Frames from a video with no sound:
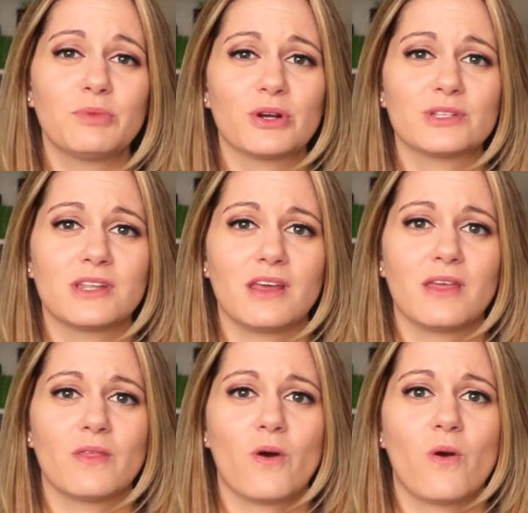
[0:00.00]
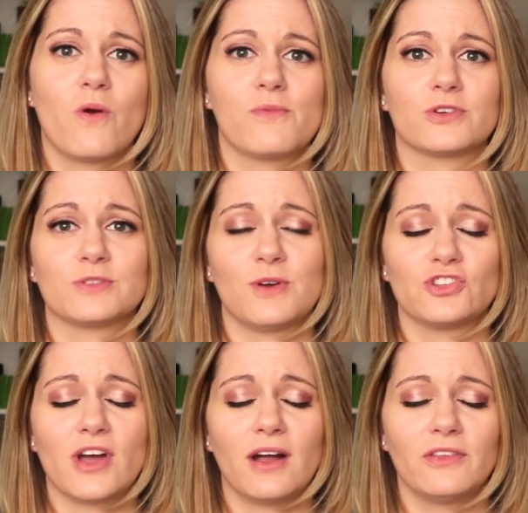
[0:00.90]
person in the home or a small
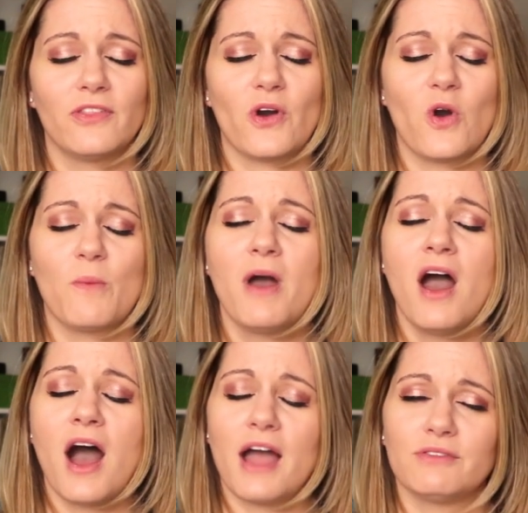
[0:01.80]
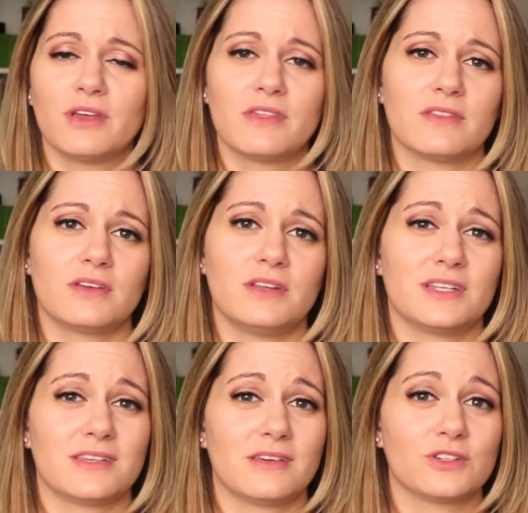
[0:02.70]
child in the home, I really think that you
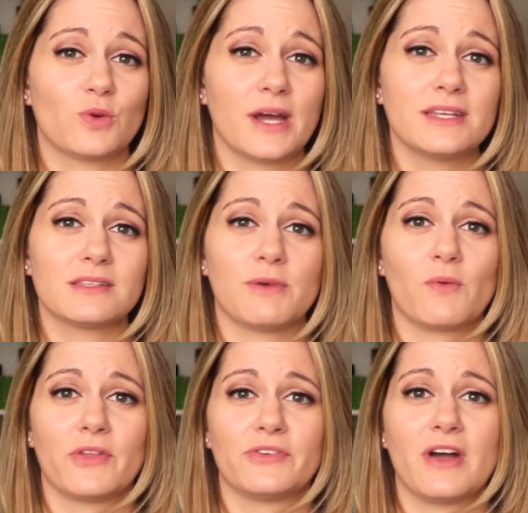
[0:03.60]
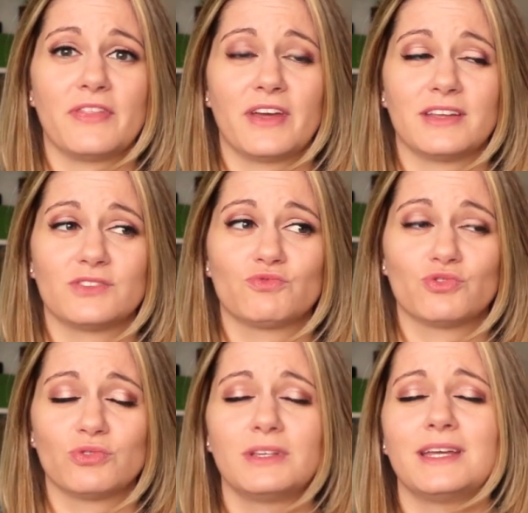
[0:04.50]
need to think twice about whether or not that it's
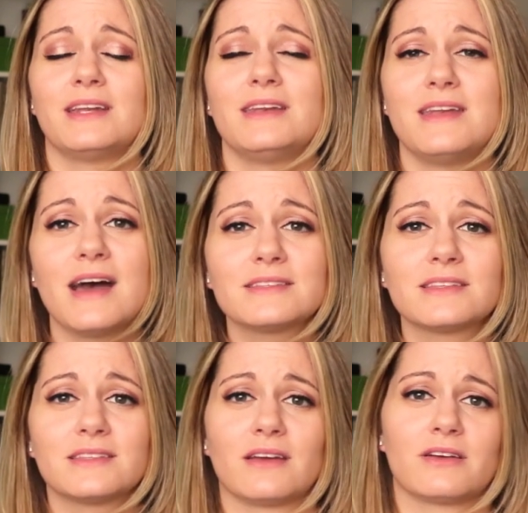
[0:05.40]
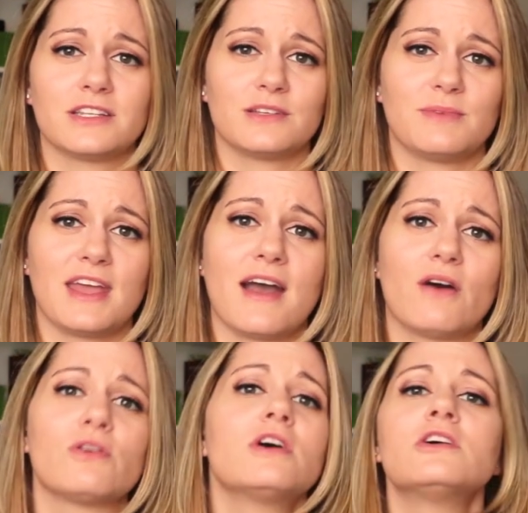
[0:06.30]
truly necessary to be
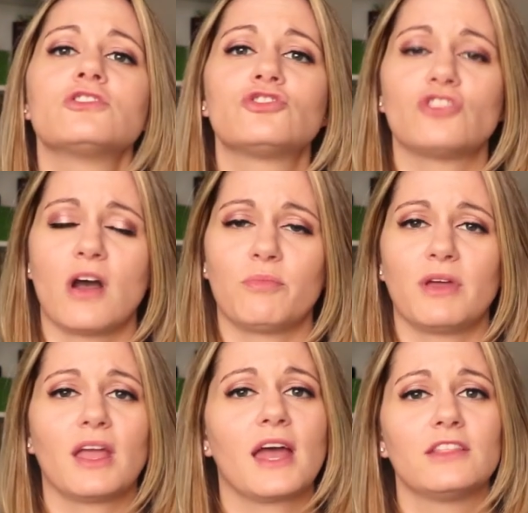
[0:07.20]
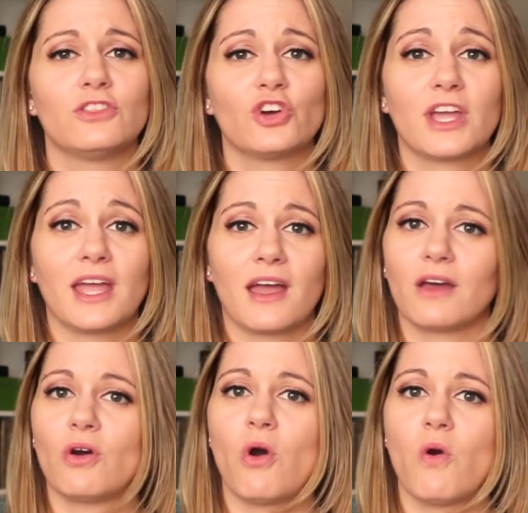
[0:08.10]
out shopping and looking
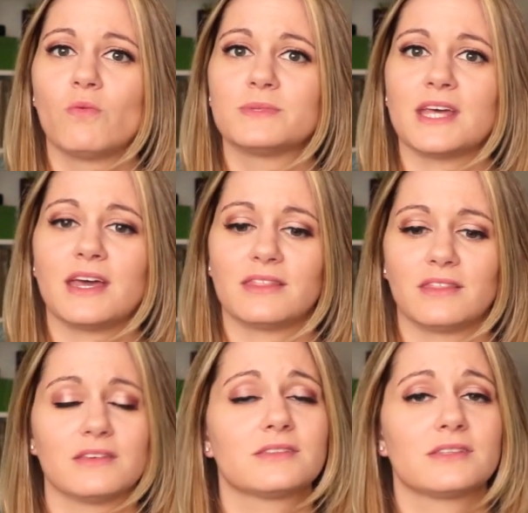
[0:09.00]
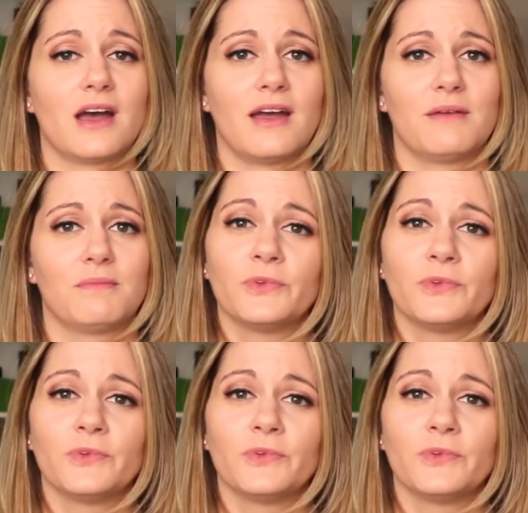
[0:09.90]
at homes at this time.